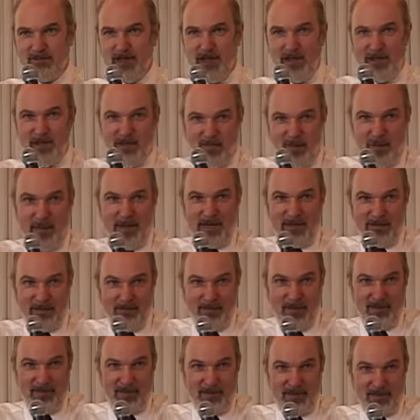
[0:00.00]
And there were many
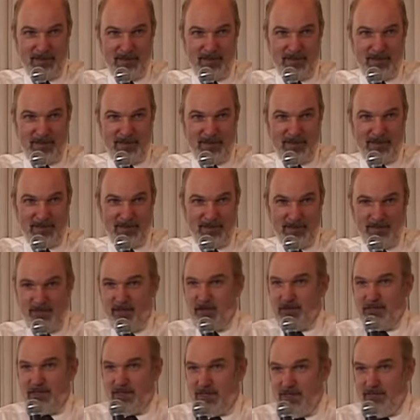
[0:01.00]
families like this. It
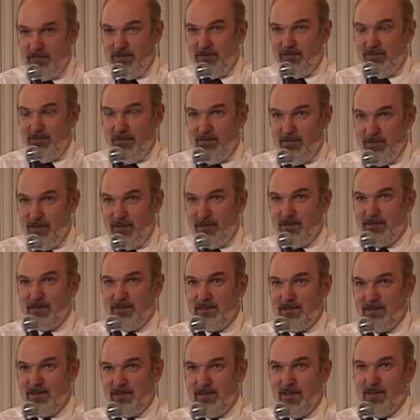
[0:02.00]
was a given for a
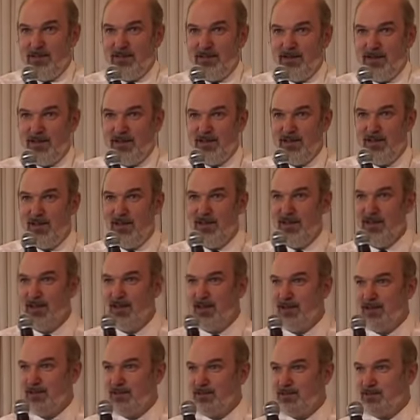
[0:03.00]
Protestant family,
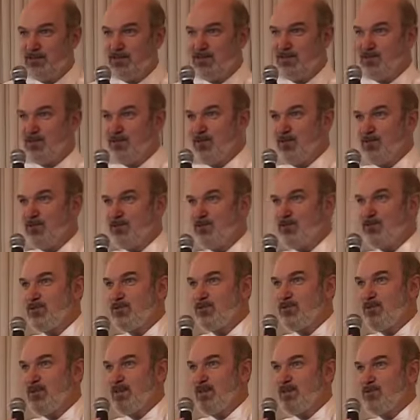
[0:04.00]
so to
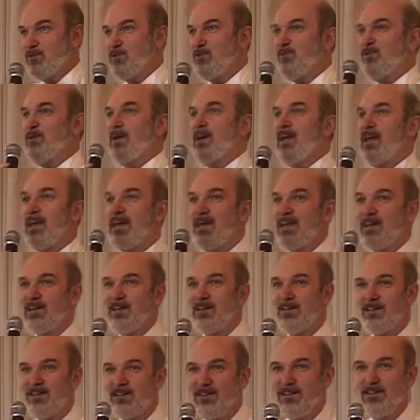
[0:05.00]
speak, to pay